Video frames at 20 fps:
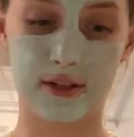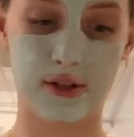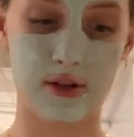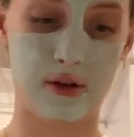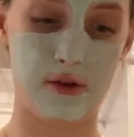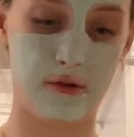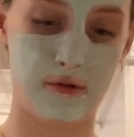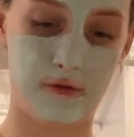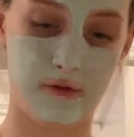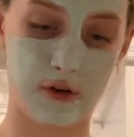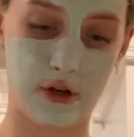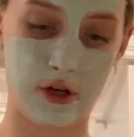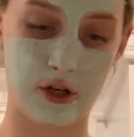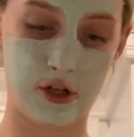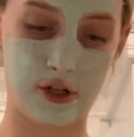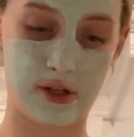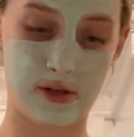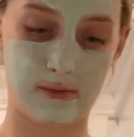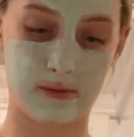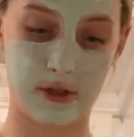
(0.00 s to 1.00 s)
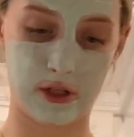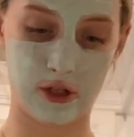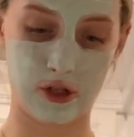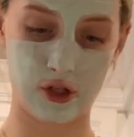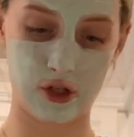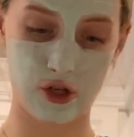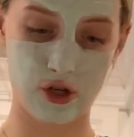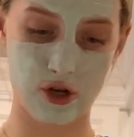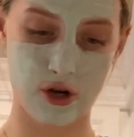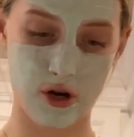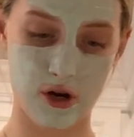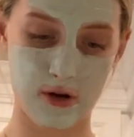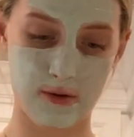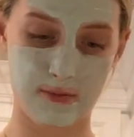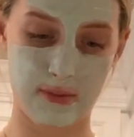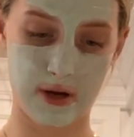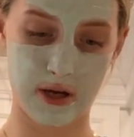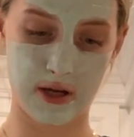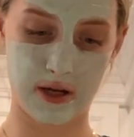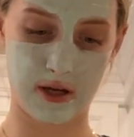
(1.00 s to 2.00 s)
so first I'm gonna start
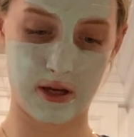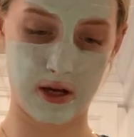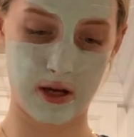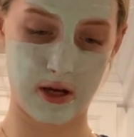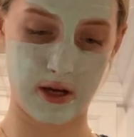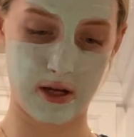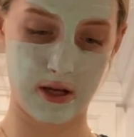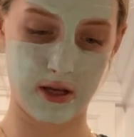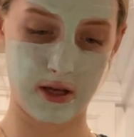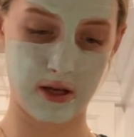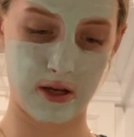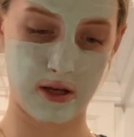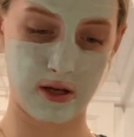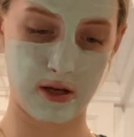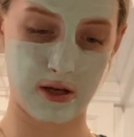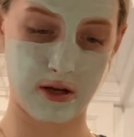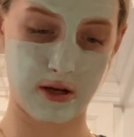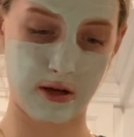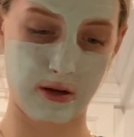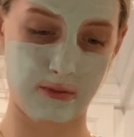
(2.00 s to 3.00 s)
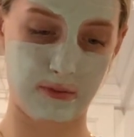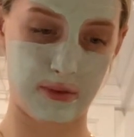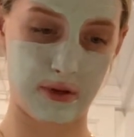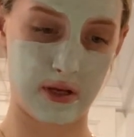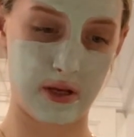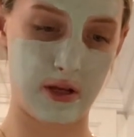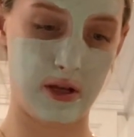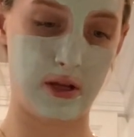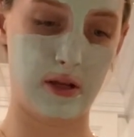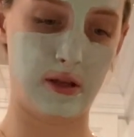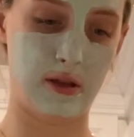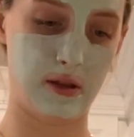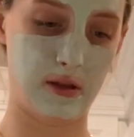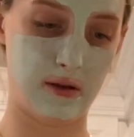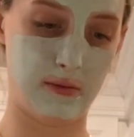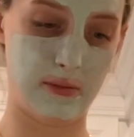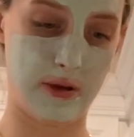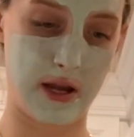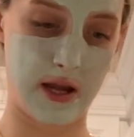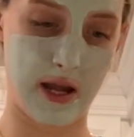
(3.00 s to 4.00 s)
by cutting up the
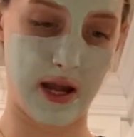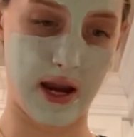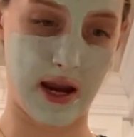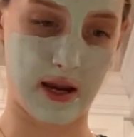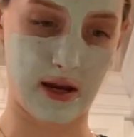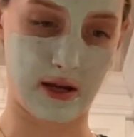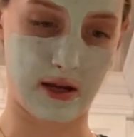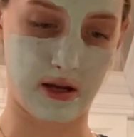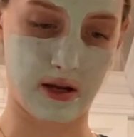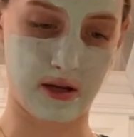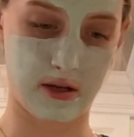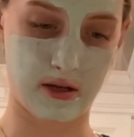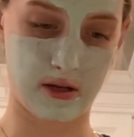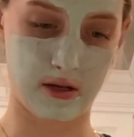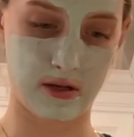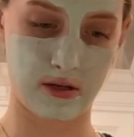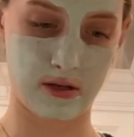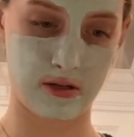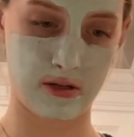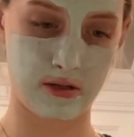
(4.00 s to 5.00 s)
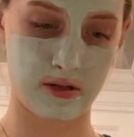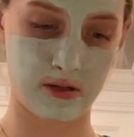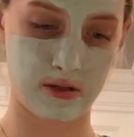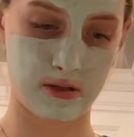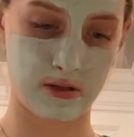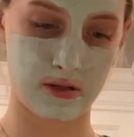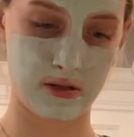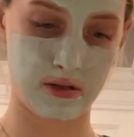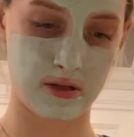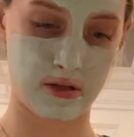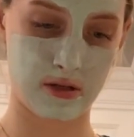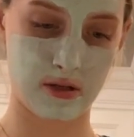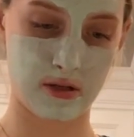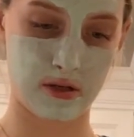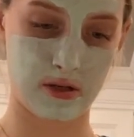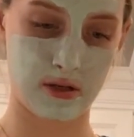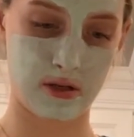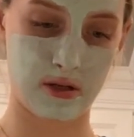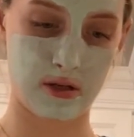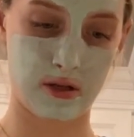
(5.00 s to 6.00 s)
banana.
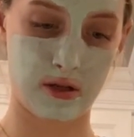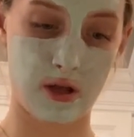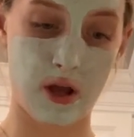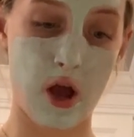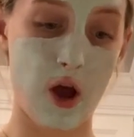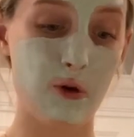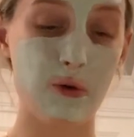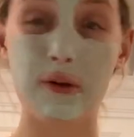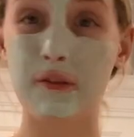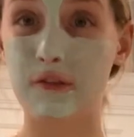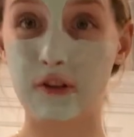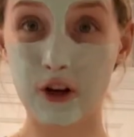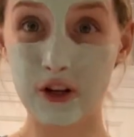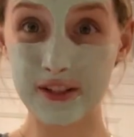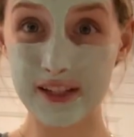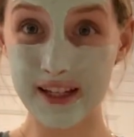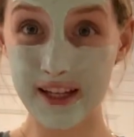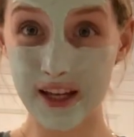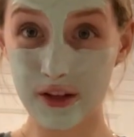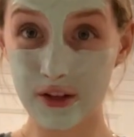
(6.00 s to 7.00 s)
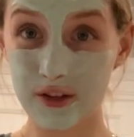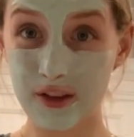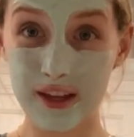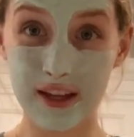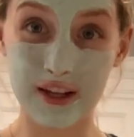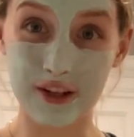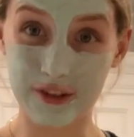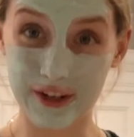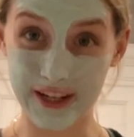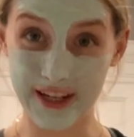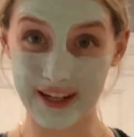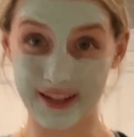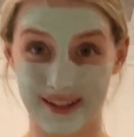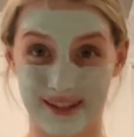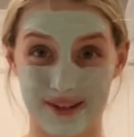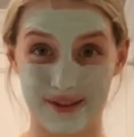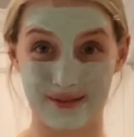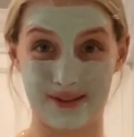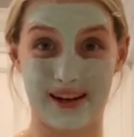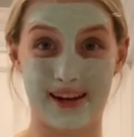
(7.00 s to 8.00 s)
Oh, I forgot to tell you the
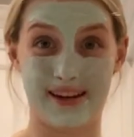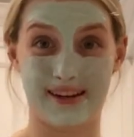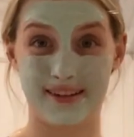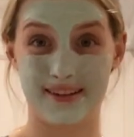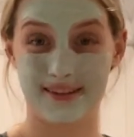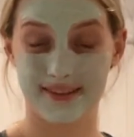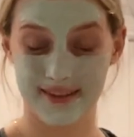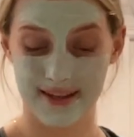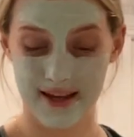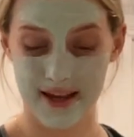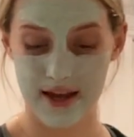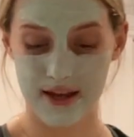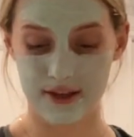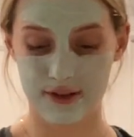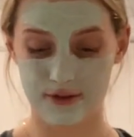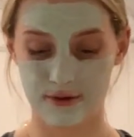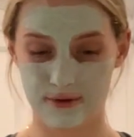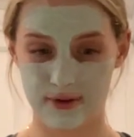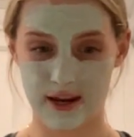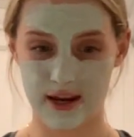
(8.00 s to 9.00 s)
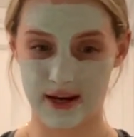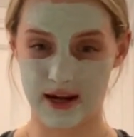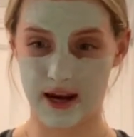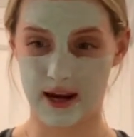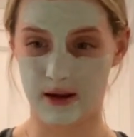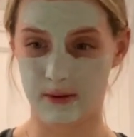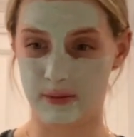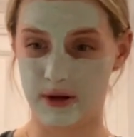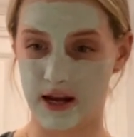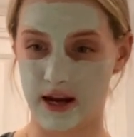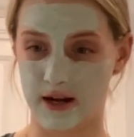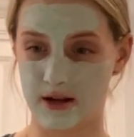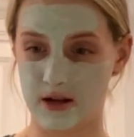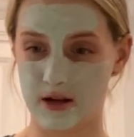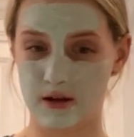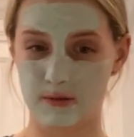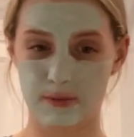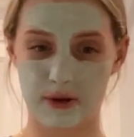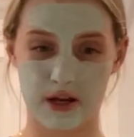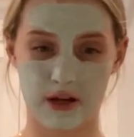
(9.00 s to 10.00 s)
ingredients you need. You need a
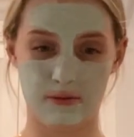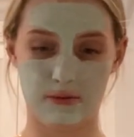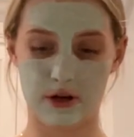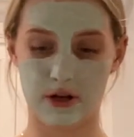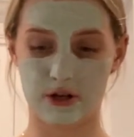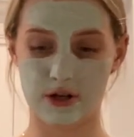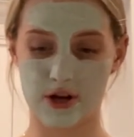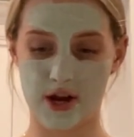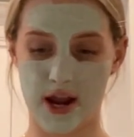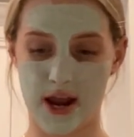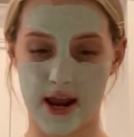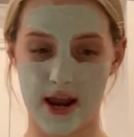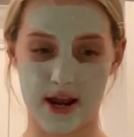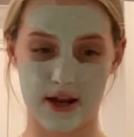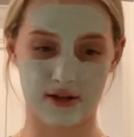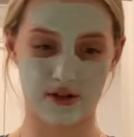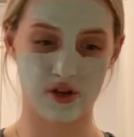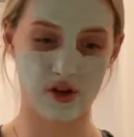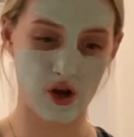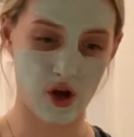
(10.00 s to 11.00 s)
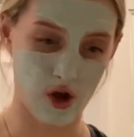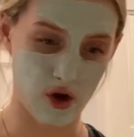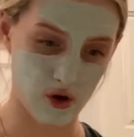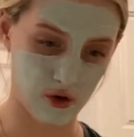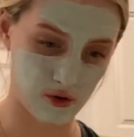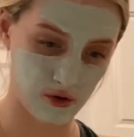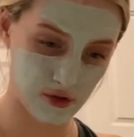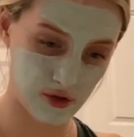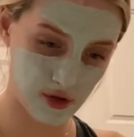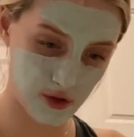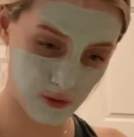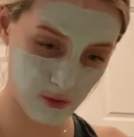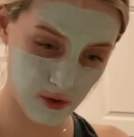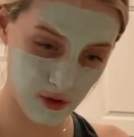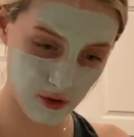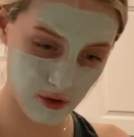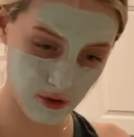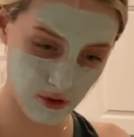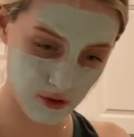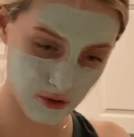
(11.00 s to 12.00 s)
banana, peanut butter, and toast.
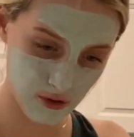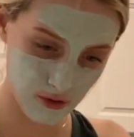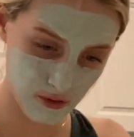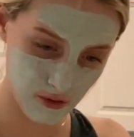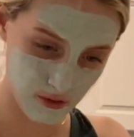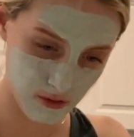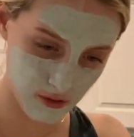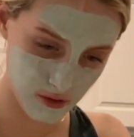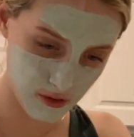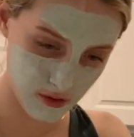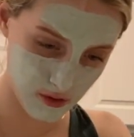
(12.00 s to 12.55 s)
Woo!